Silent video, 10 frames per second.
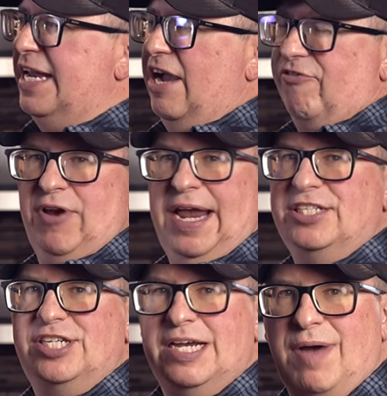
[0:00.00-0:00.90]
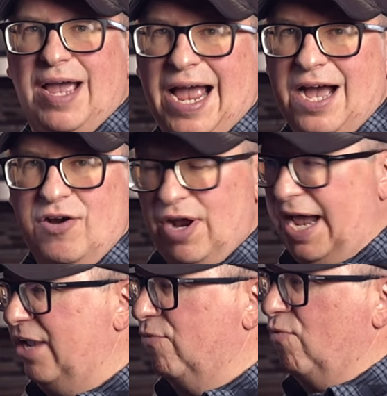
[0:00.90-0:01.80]
Now for HDMI out,
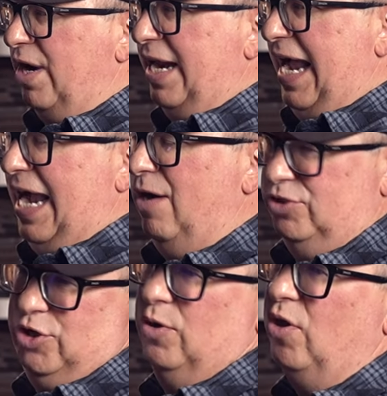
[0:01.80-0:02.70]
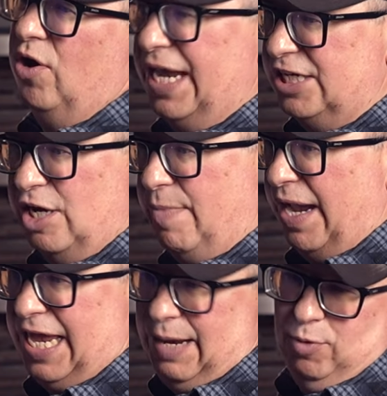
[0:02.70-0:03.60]
I could run it out to a long
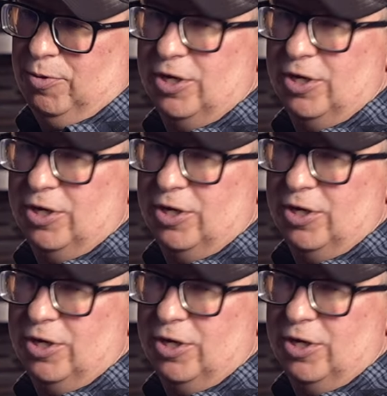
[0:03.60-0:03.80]
HDMI cable,